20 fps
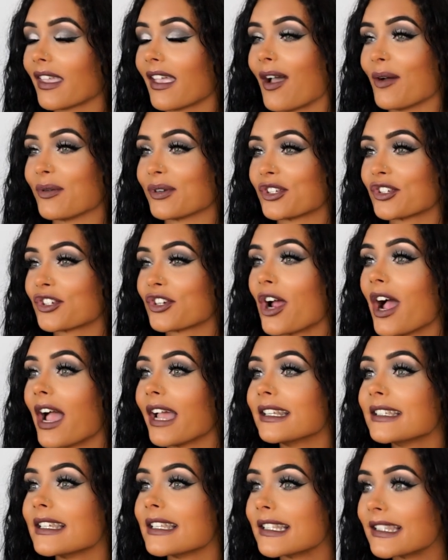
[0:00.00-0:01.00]
I was
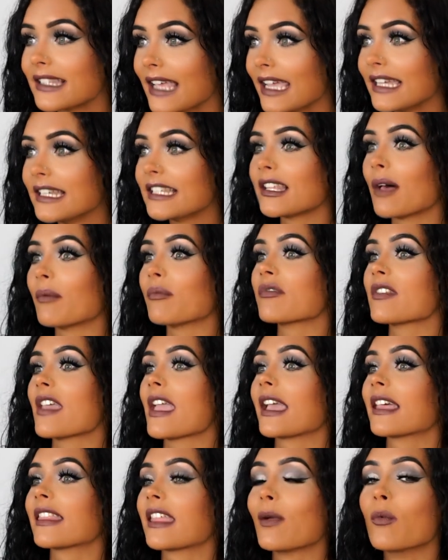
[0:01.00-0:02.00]
trying to say
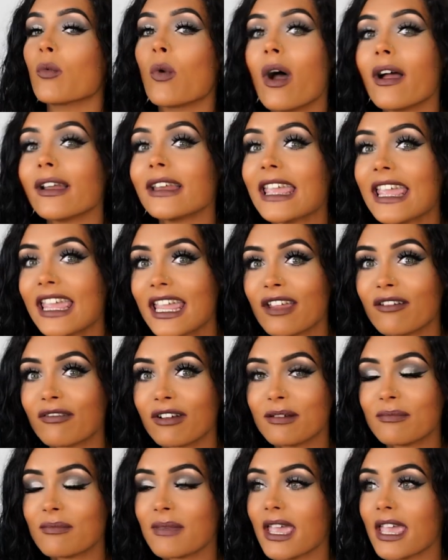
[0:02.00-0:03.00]
something and they weren't
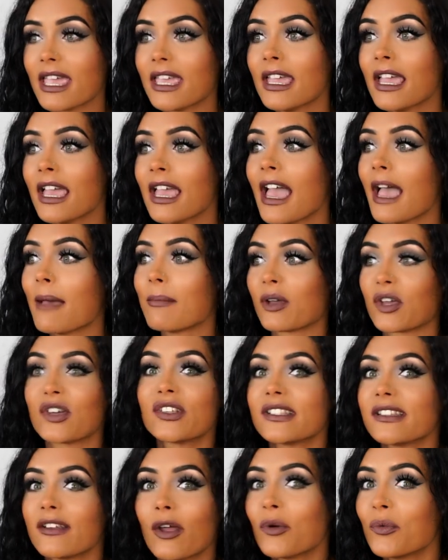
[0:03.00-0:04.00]
hearing me
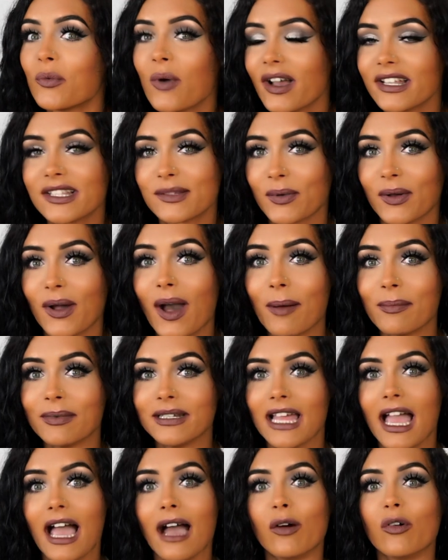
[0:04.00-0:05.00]
because no words were
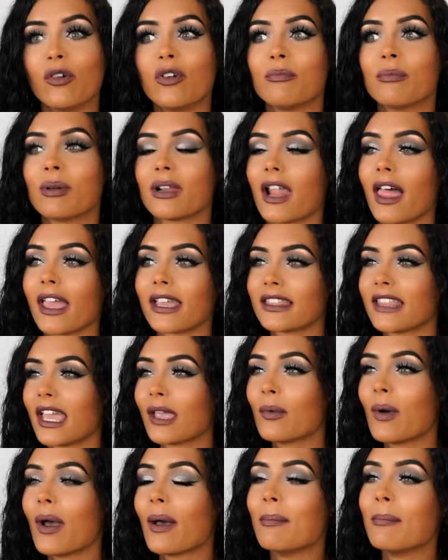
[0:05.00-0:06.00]
coming out, but like they
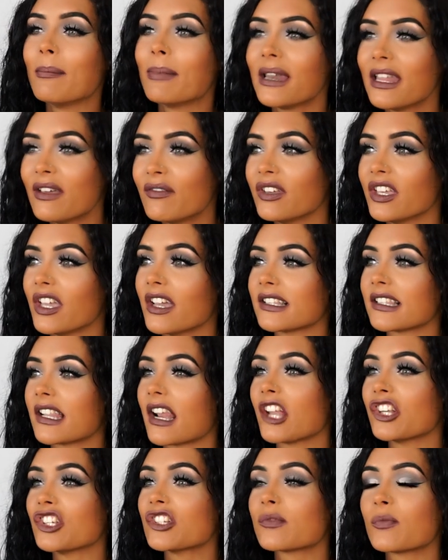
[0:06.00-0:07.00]
were oblivious and
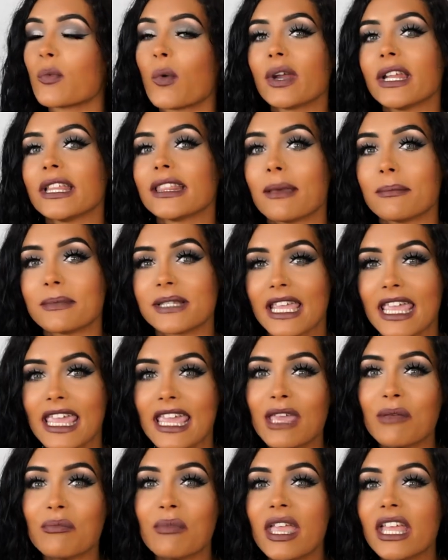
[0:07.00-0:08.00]
I just wanted them to
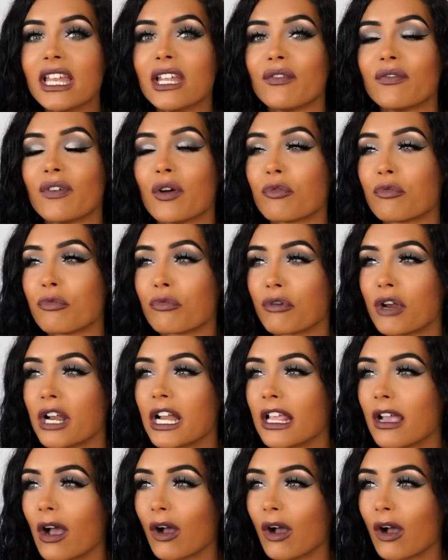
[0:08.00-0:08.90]
hear me and it felt really